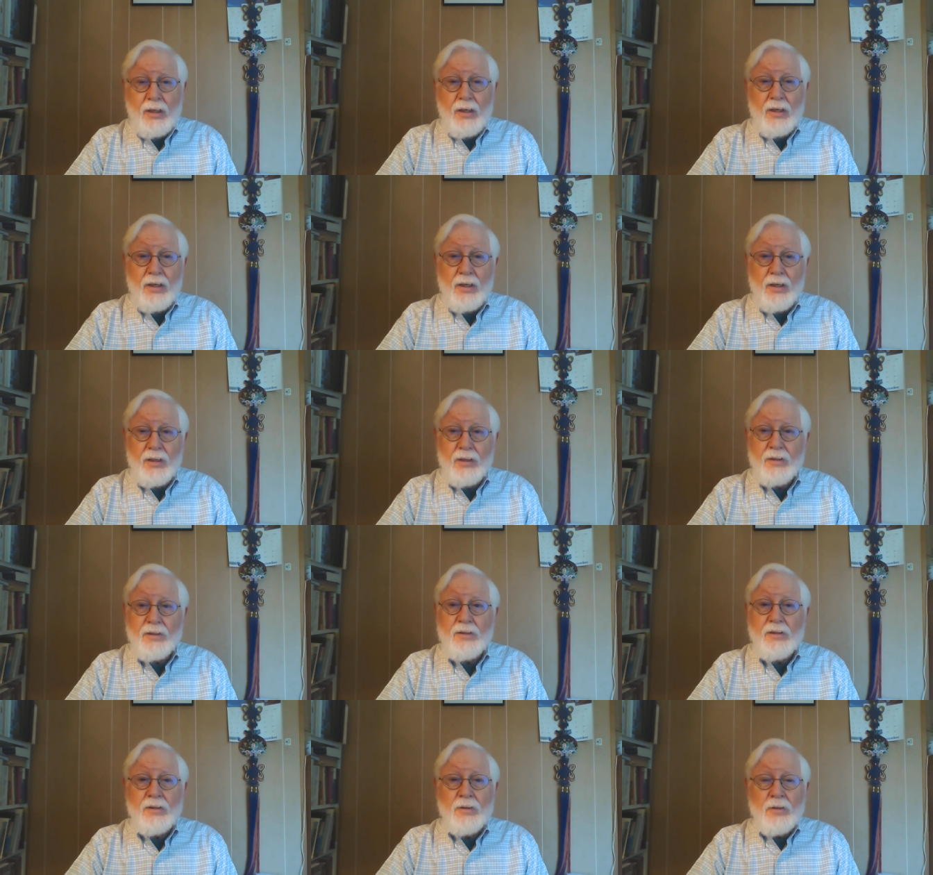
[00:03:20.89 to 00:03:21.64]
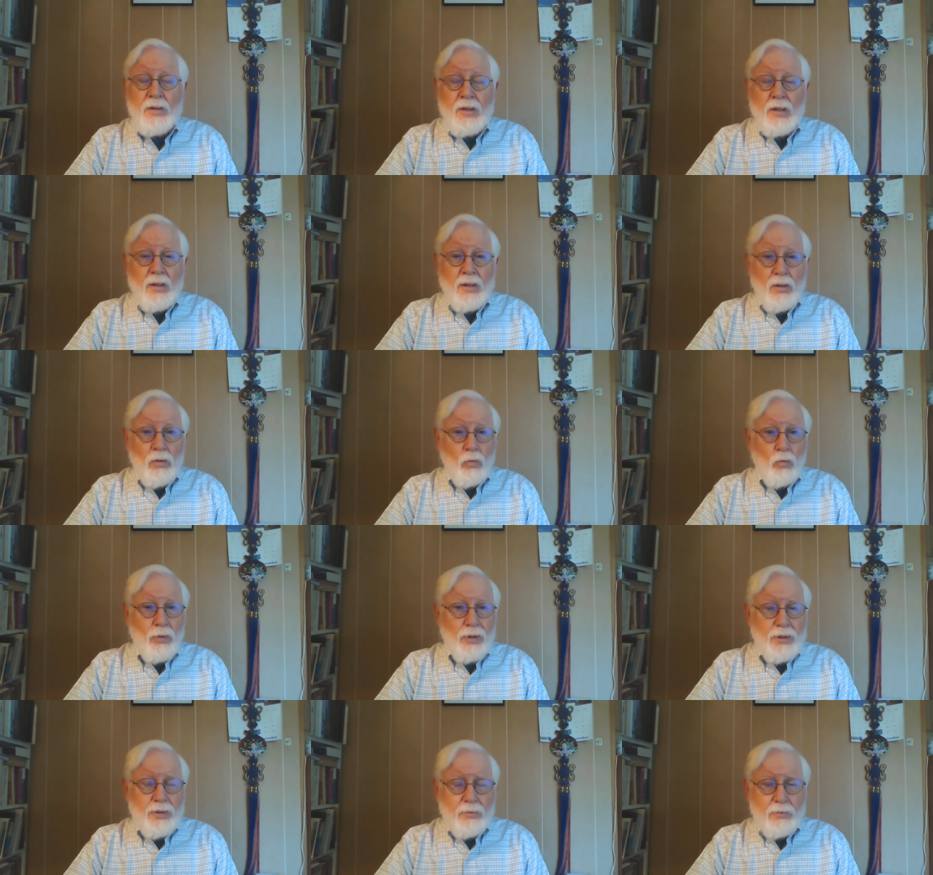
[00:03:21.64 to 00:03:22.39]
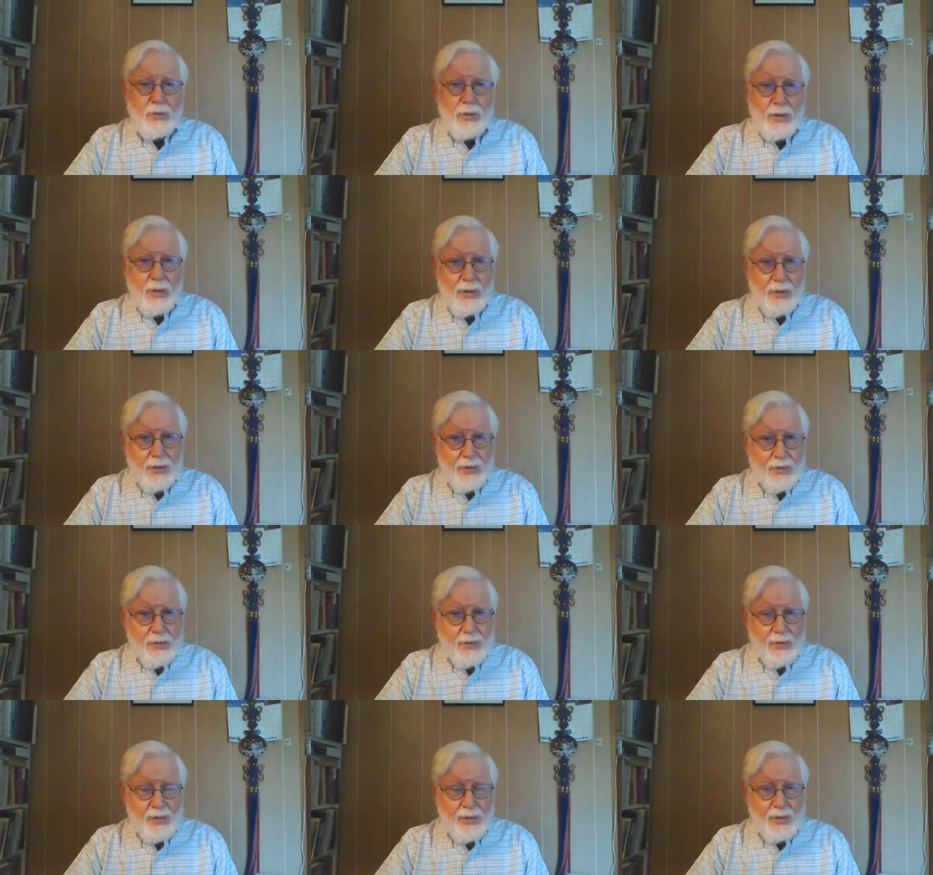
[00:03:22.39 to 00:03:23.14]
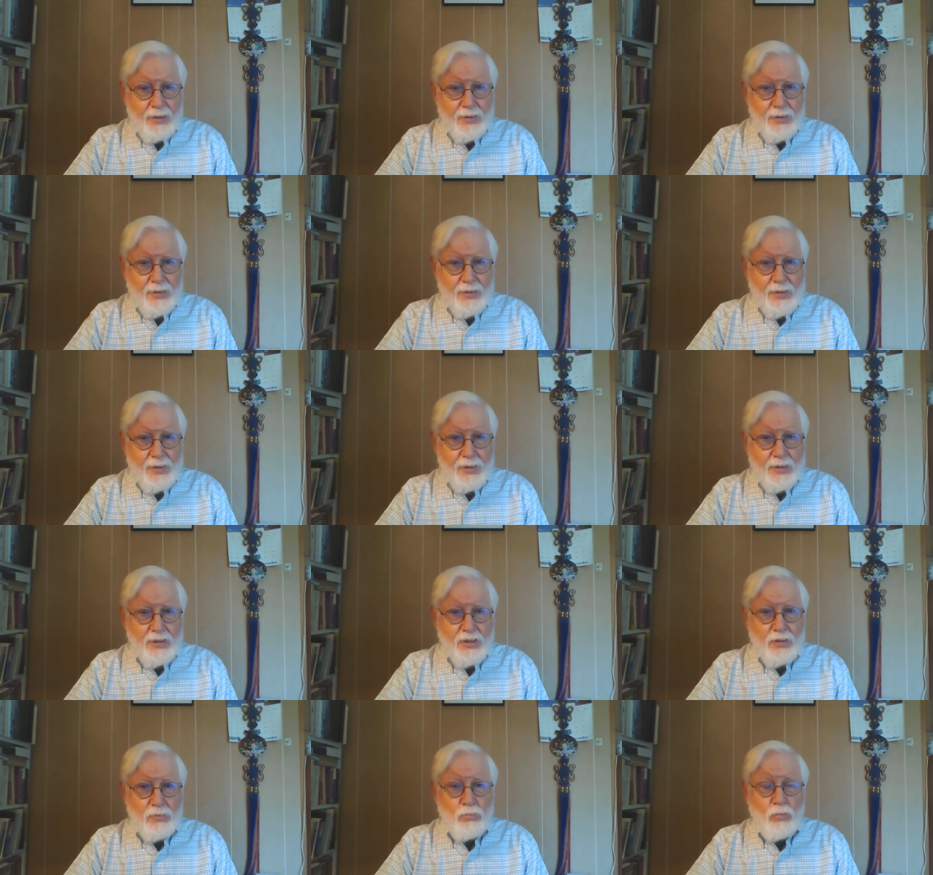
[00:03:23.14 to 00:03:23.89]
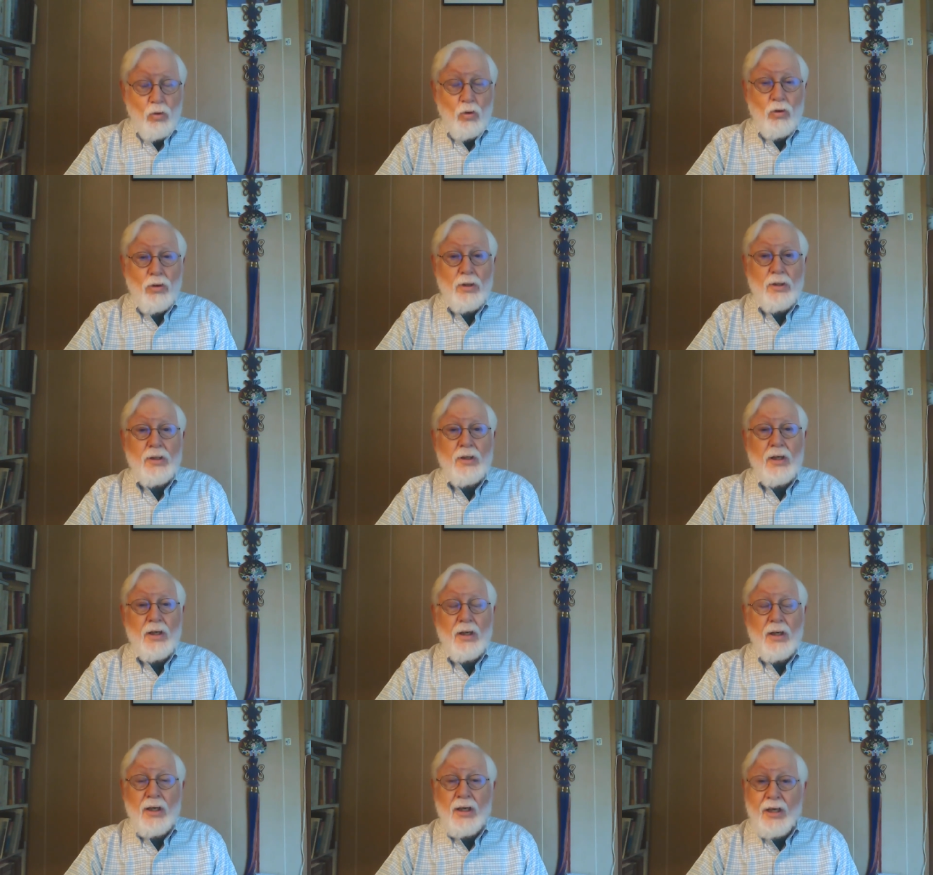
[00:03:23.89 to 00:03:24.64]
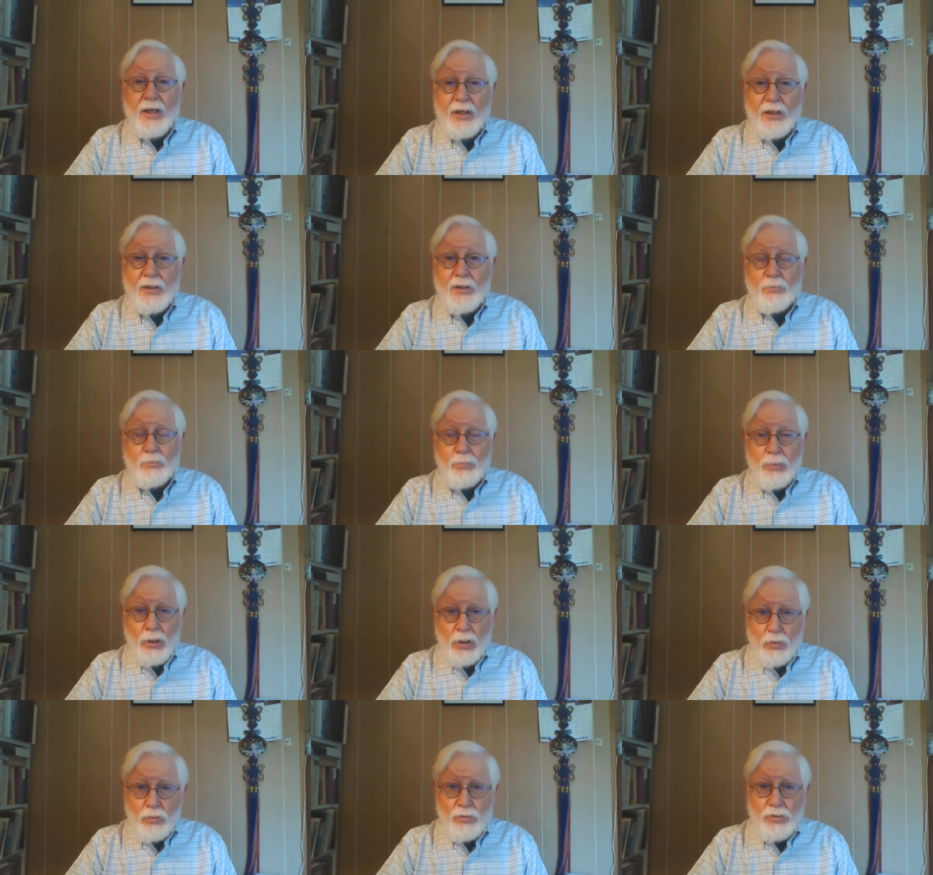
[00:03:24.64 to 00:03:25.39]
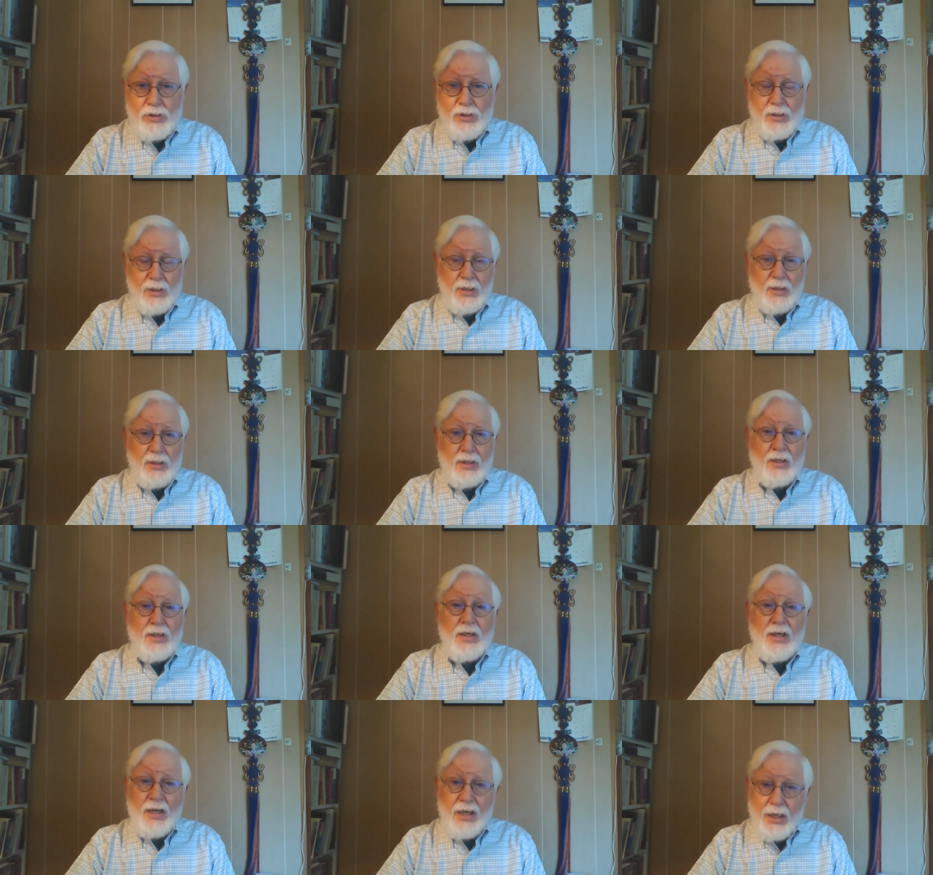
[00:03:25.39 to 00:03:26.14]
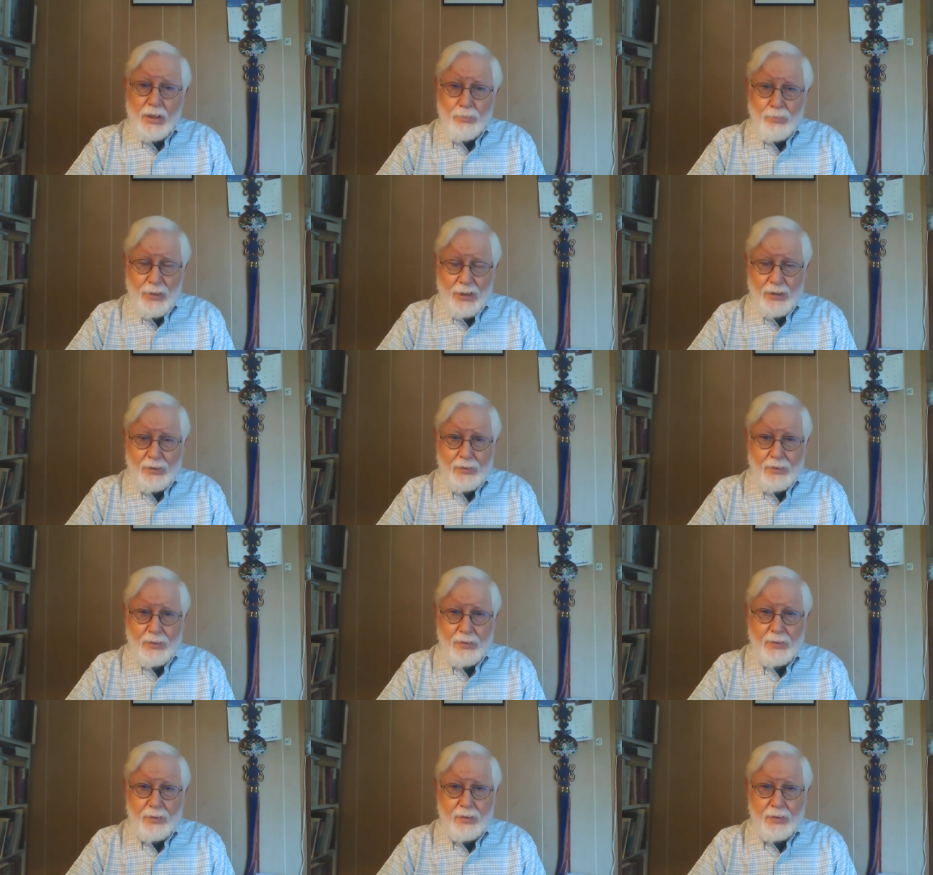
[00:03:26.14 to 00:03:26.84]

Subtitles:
And when you log into that discussion board and post a comment